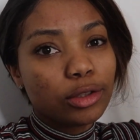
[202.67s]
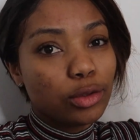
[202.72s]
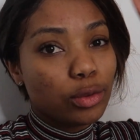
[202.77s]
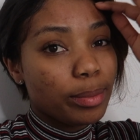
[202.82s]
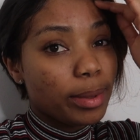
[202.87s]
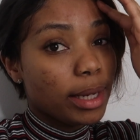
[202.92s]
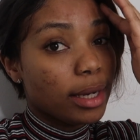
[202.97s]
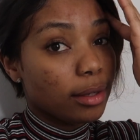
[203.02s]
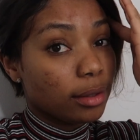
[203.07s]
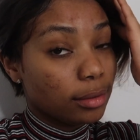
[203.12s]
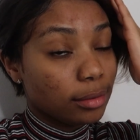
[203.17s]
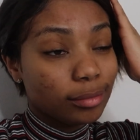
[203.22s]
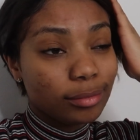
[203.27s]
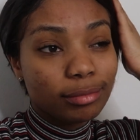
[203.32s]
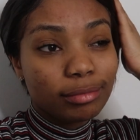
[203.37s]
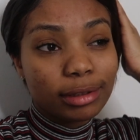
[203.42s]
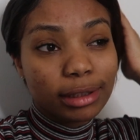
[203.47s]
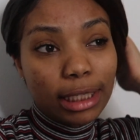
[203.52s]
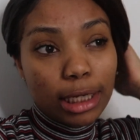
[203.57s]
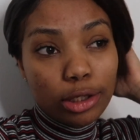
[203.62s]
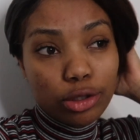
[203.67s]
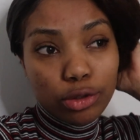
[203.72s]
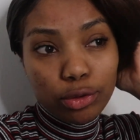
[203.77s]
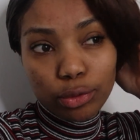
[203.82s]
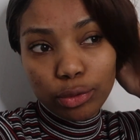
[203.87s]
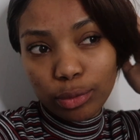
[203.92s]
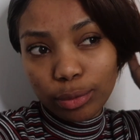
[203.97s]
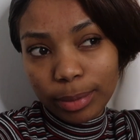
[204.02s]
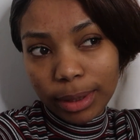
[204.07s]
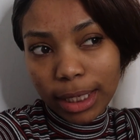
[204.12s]
you better stay
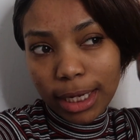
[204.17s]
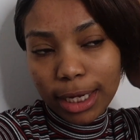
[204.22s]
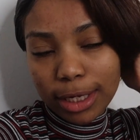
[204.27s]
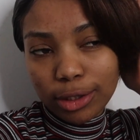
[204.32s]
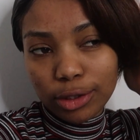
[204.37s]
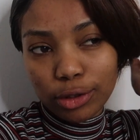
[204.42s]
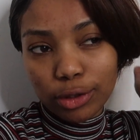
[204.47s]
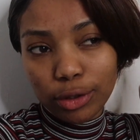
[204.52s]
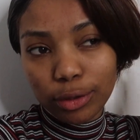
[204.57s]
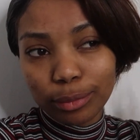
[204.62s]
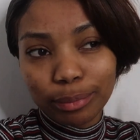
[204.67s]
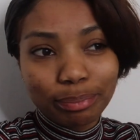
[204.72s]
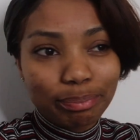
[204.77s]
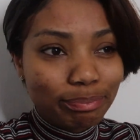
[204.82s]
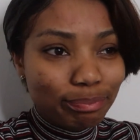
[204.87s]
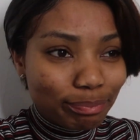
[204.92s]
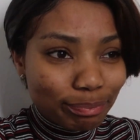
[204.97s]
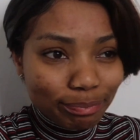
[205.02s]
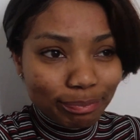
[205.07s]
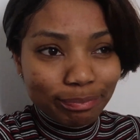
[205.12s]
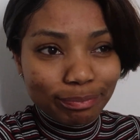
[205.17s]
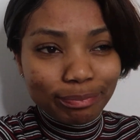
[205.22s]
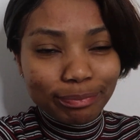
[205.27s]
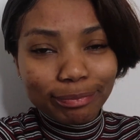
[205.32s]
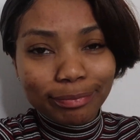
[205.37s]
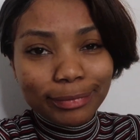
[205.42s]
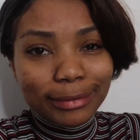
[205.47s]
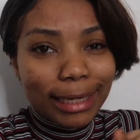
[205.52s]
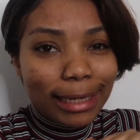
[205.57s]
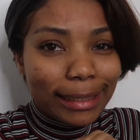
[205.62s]
tuned, because
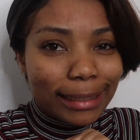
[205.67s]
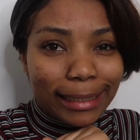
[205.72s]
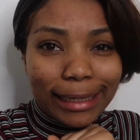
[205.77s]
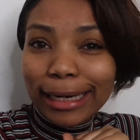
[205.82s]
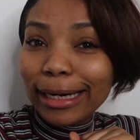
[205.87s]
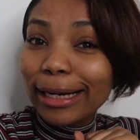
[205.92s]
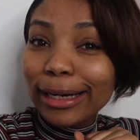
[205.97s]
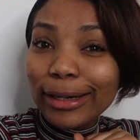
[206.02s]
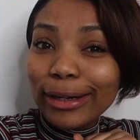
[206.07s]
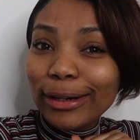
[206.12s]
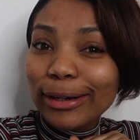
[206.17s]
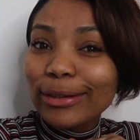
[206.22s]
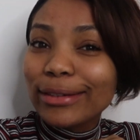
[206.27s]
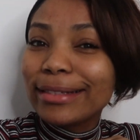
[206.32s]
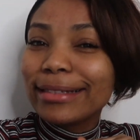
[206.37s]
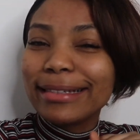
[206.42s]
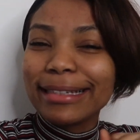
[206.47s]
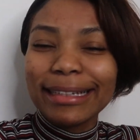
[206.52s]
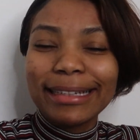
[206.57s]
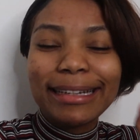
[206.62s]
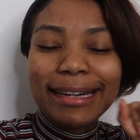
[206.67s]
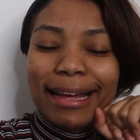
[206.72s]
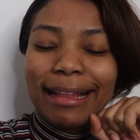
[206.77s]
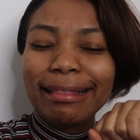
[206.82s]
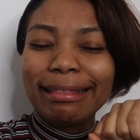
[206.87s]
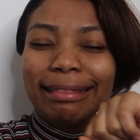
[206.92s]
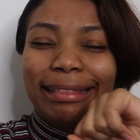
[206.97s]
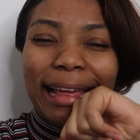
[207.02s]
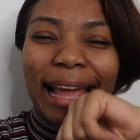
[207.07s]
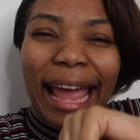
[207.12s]
your girl did
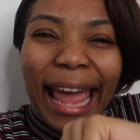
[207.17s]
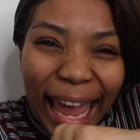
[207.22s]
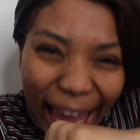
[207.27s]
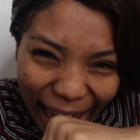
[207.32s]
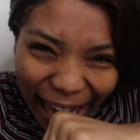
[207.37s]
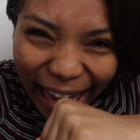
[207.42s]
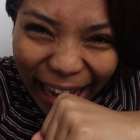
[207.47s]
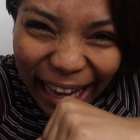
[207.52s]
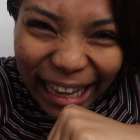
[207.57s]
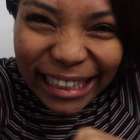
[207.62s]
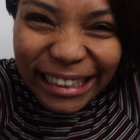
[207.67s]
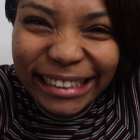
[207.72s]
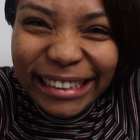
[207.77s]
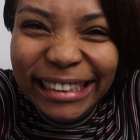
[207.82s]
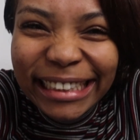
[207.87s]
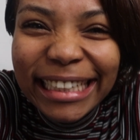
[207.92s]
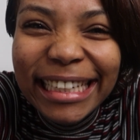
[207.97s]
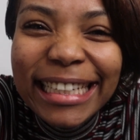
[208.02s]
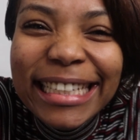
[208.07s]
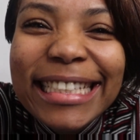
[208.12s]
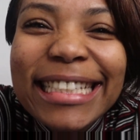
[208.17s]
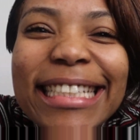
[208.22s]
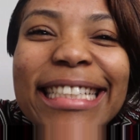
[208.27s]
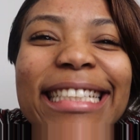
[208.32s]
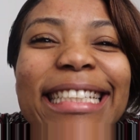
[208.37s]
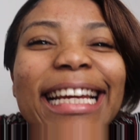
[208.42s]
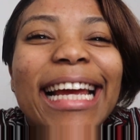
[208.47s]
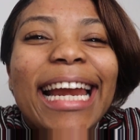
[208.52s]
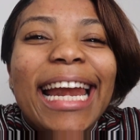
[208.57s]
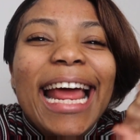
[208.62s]
her thing. She
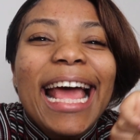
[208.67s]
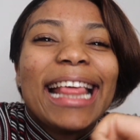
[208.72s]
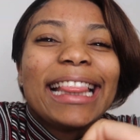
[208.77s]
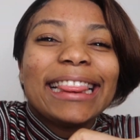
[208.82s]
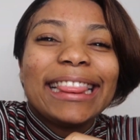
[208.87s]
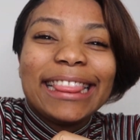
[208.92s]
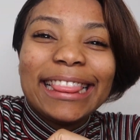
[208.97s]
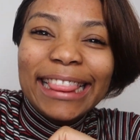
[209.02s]
did her